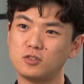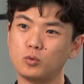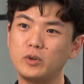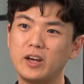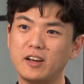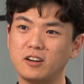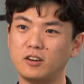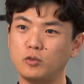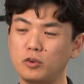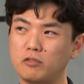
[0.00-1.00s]
So we had
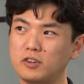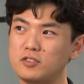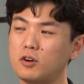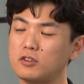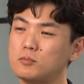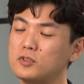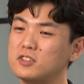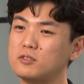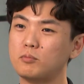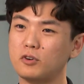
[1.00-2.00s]
a reverse
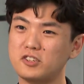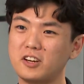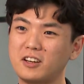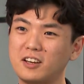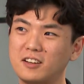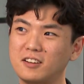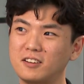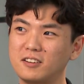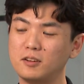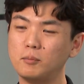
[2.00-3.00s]
osmosis project
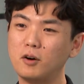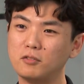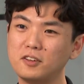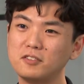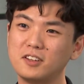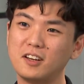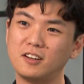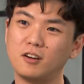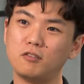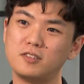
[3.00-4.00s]
in the Maldives,
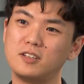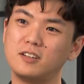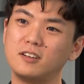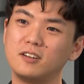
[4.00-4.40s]
and obviously